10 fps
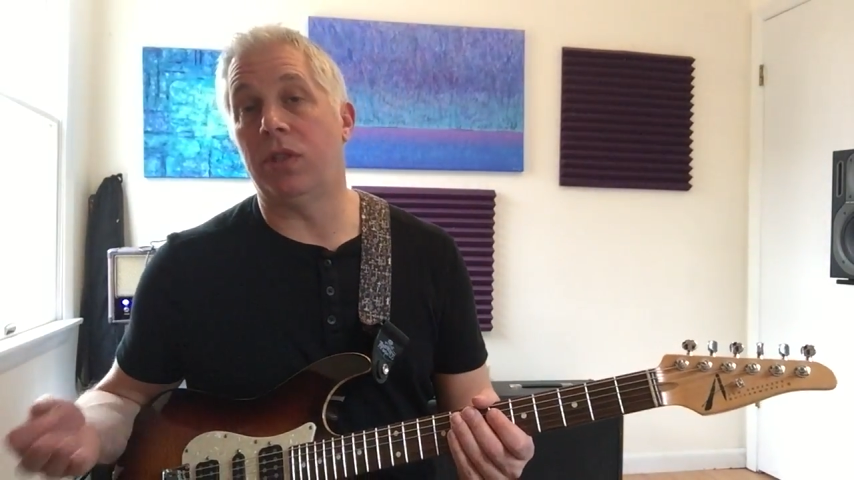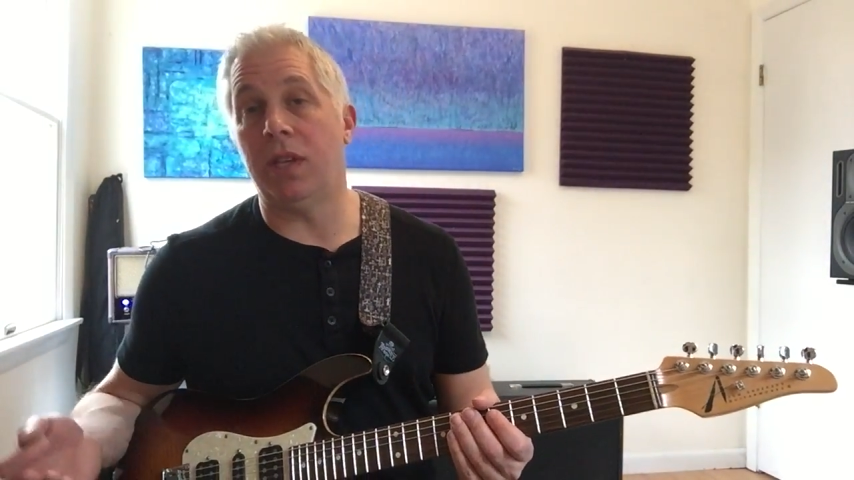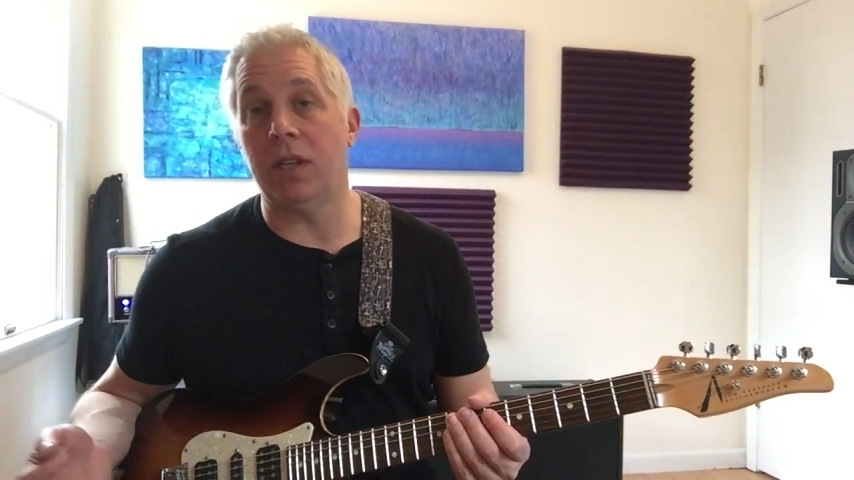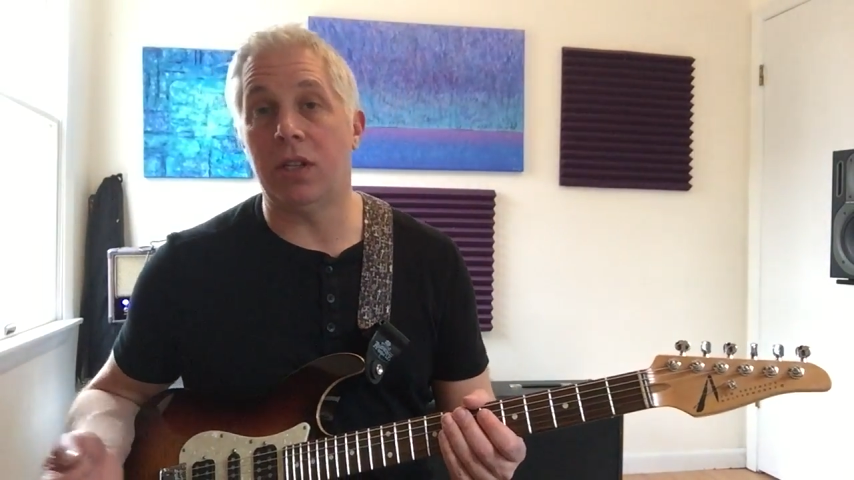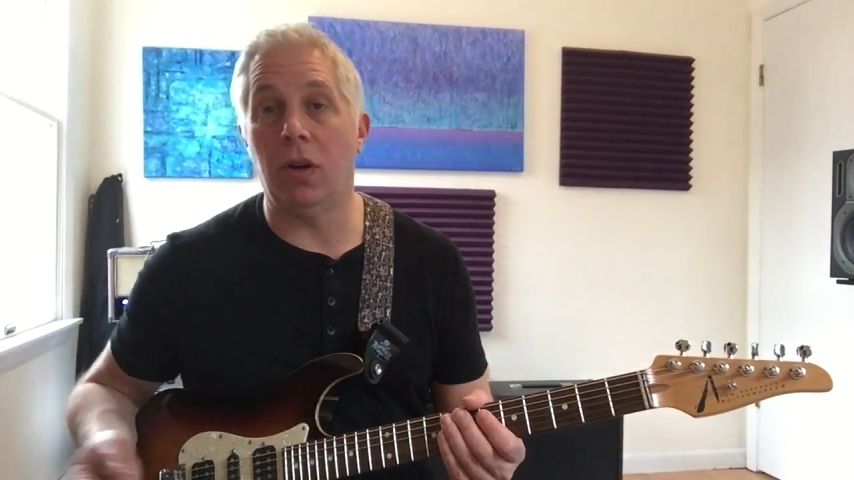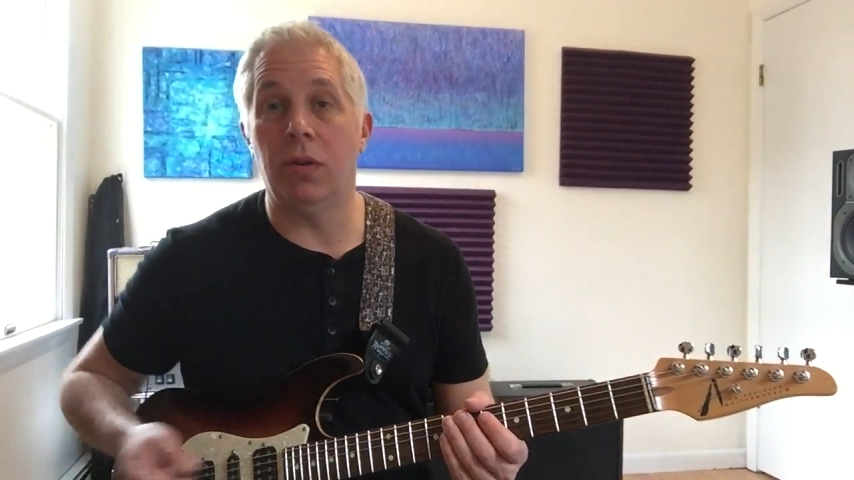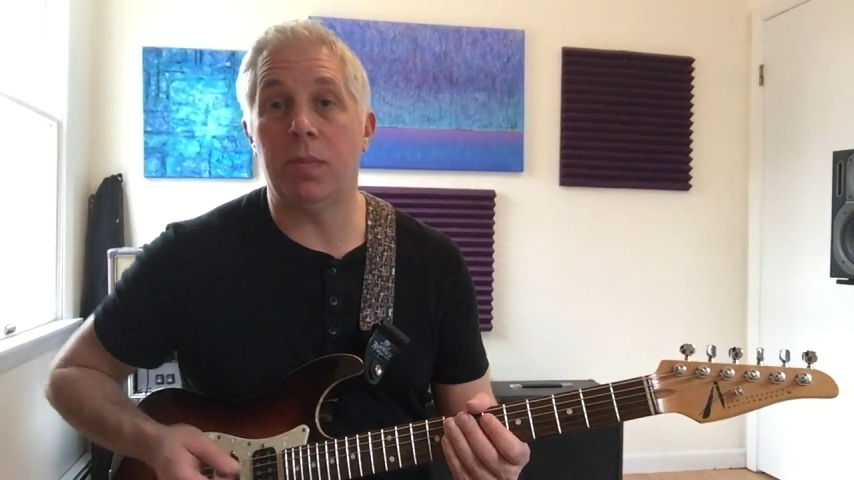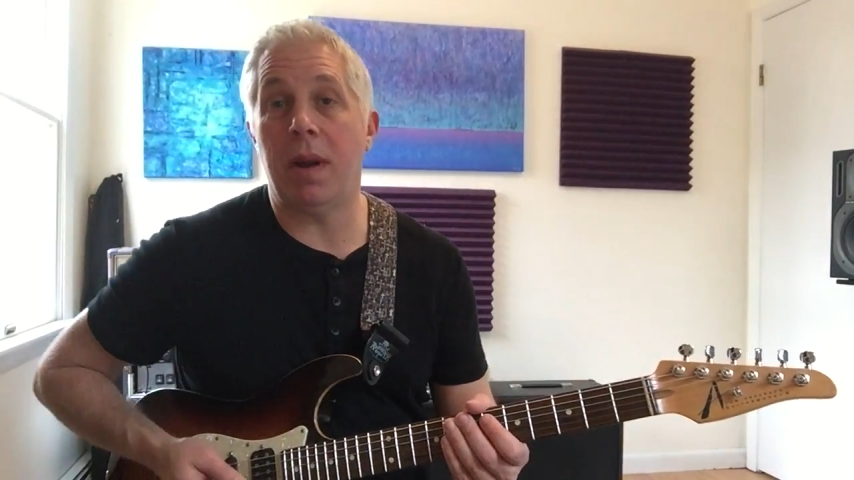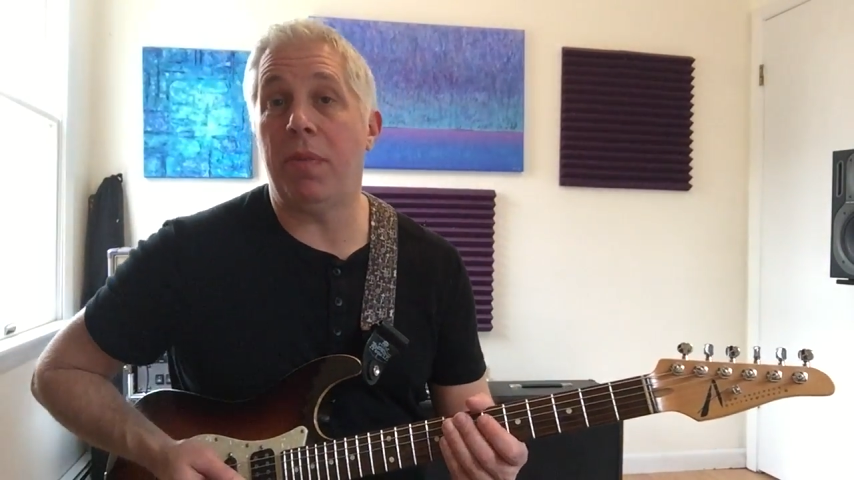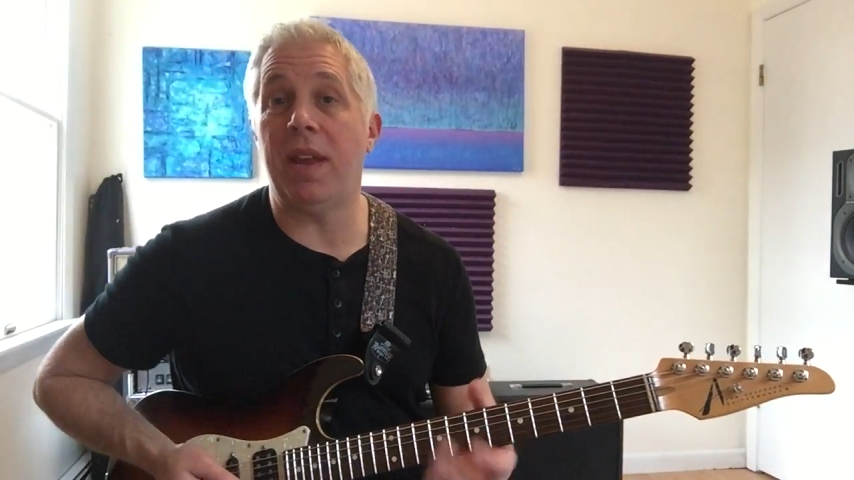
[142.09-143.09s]
6 notes,
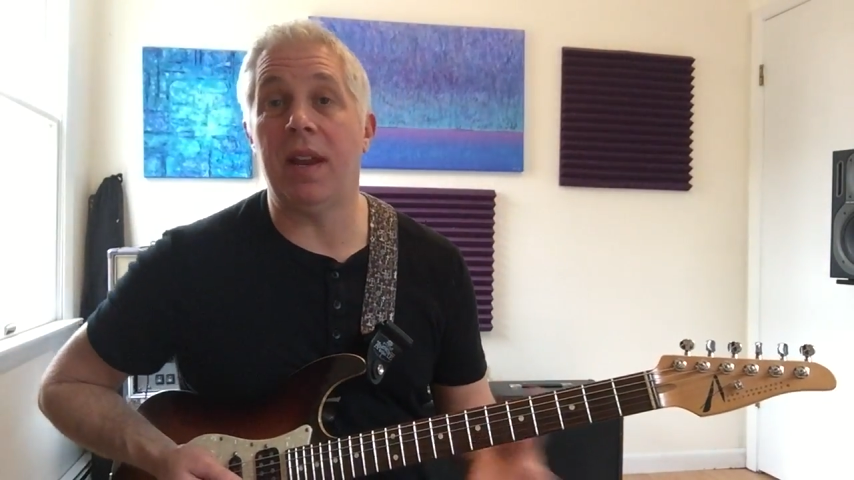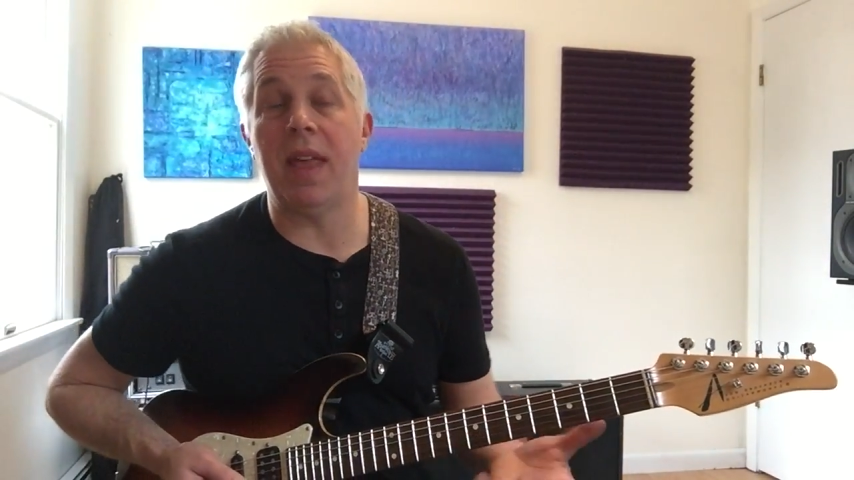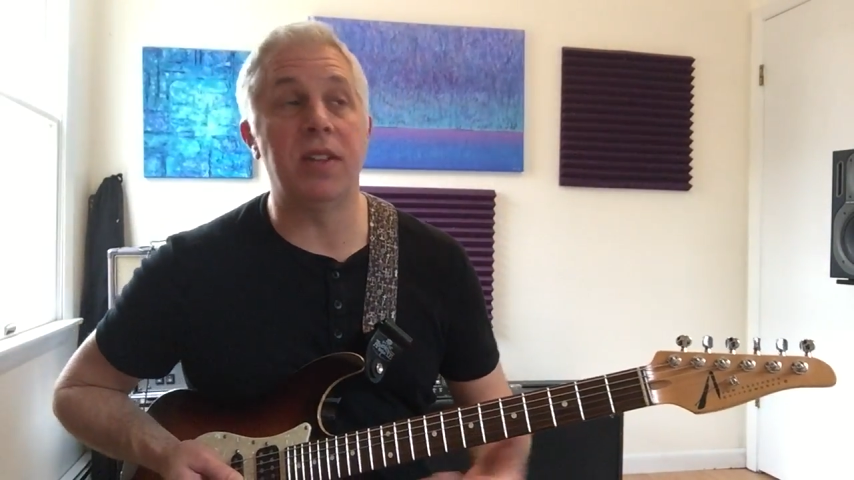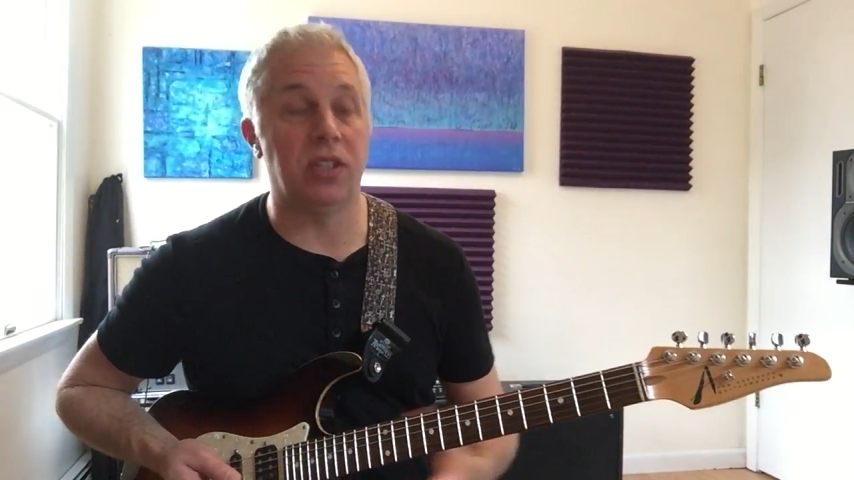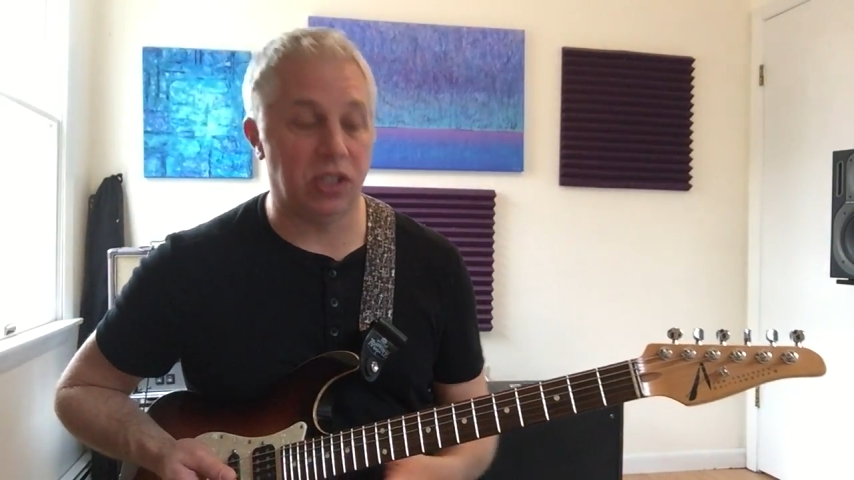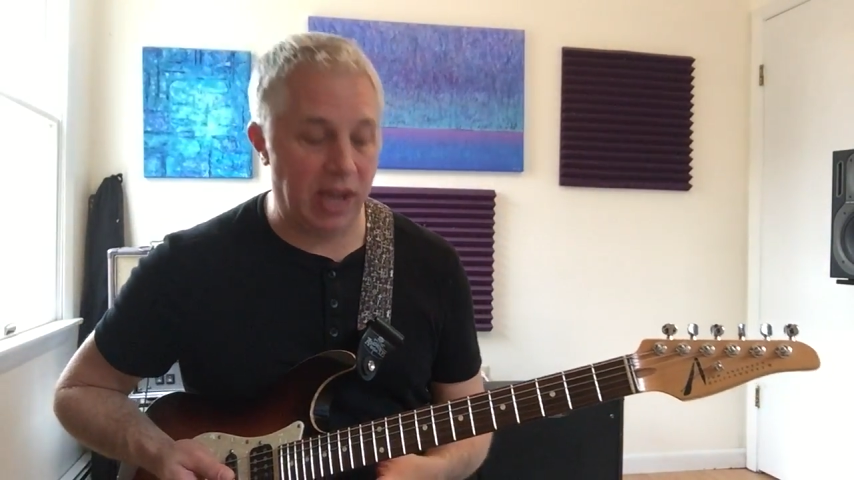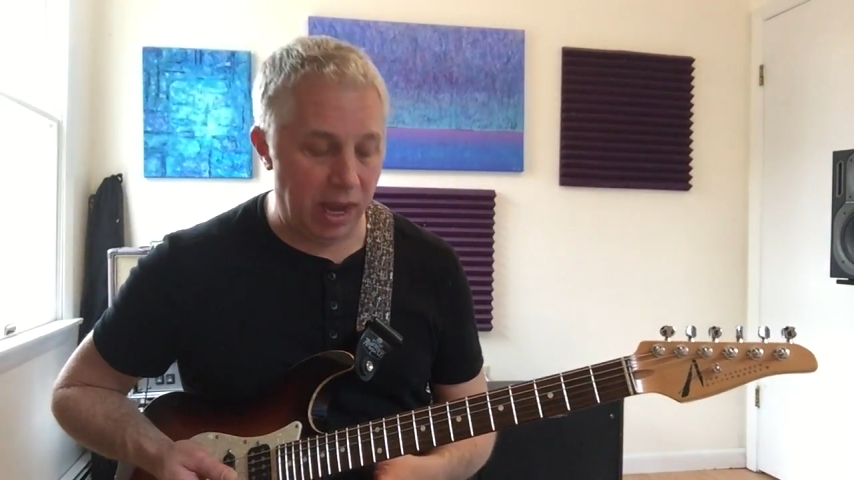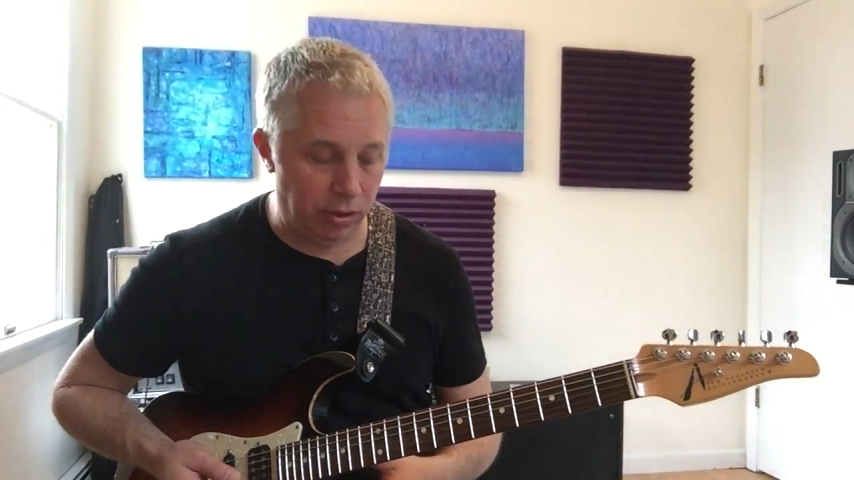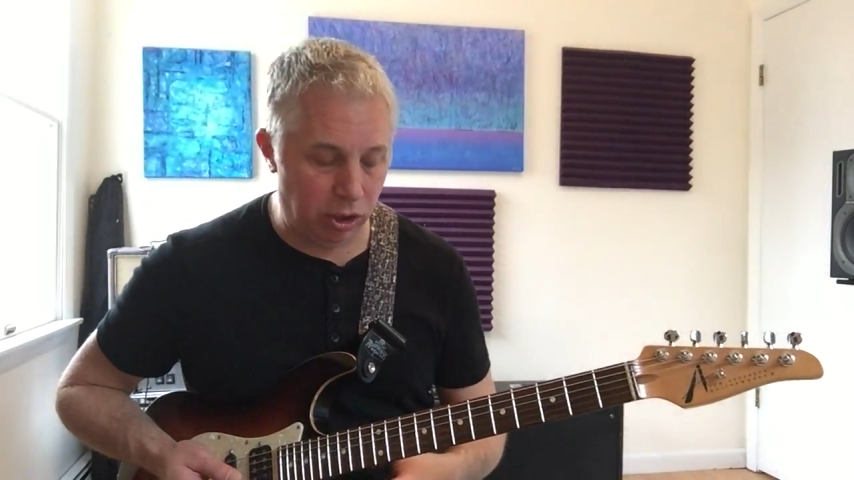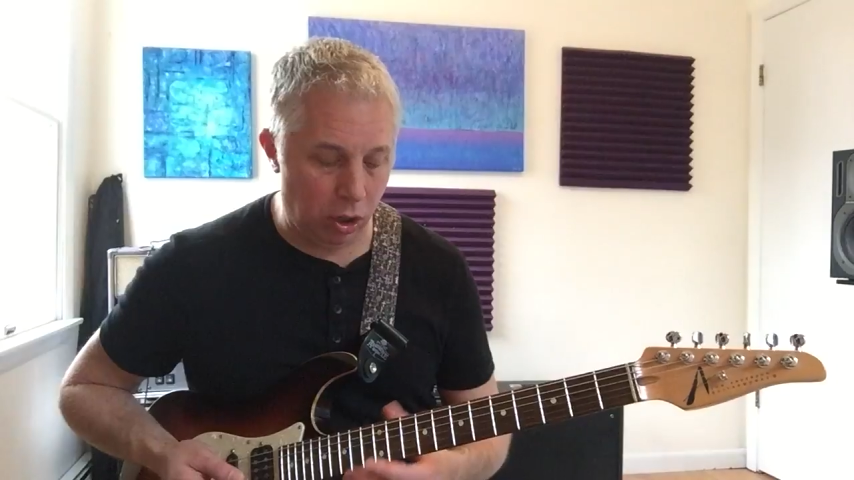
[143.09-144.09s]
but I'm thinking of that as a
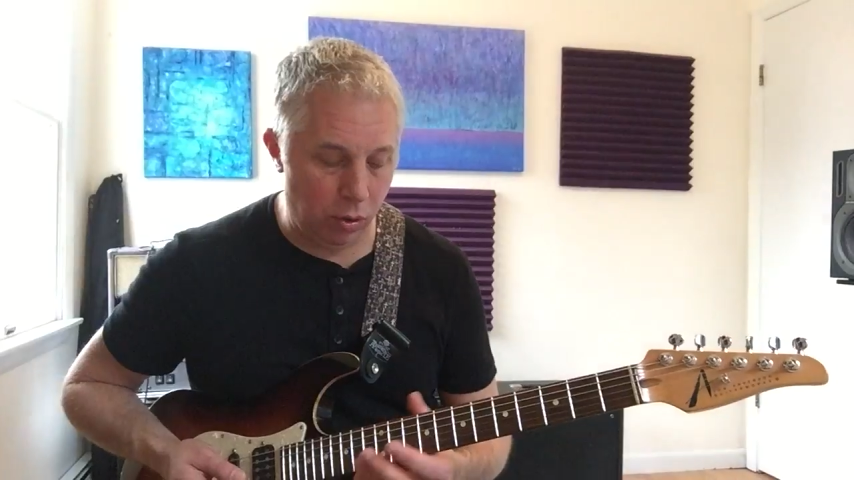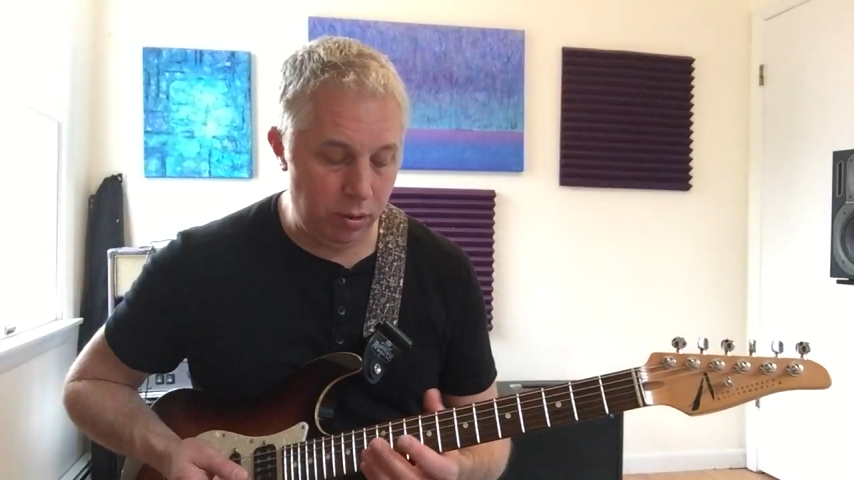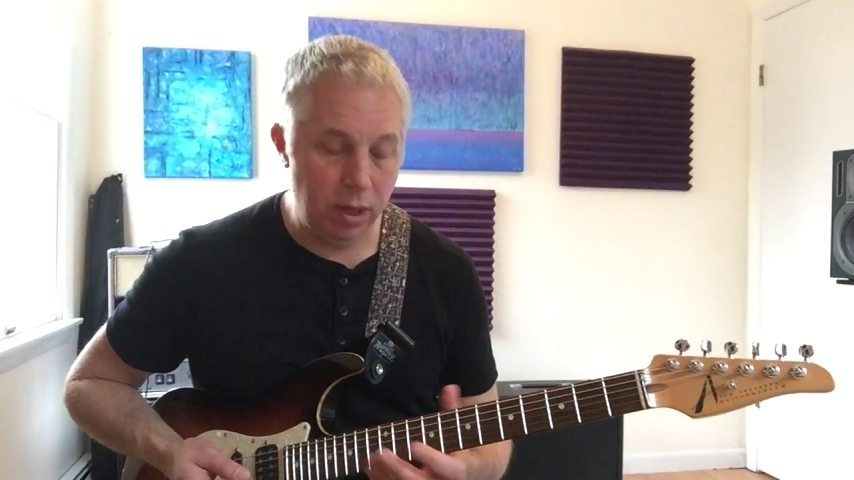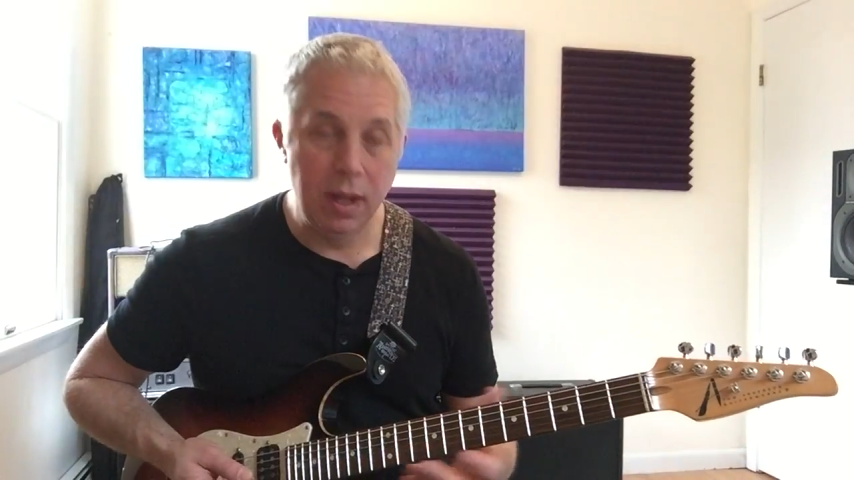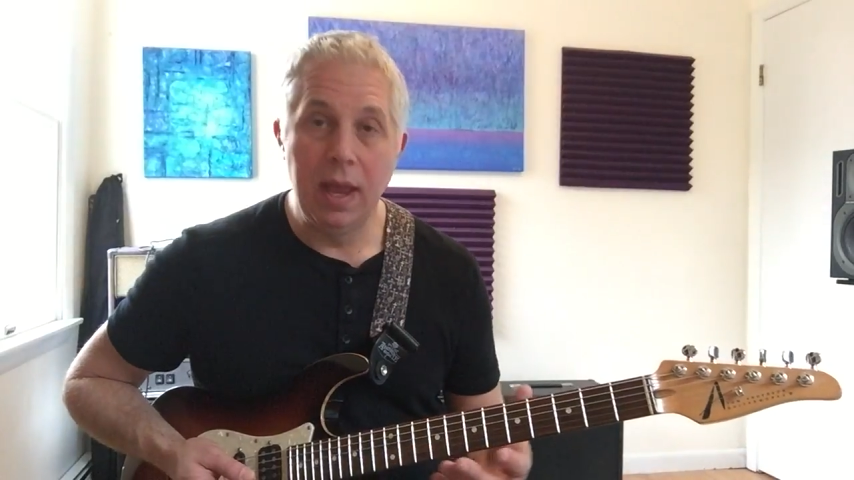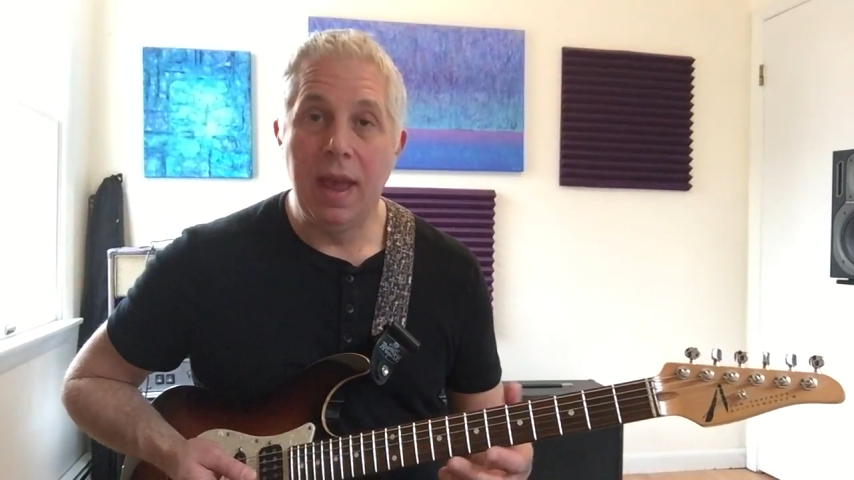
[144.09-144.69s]
scale tone.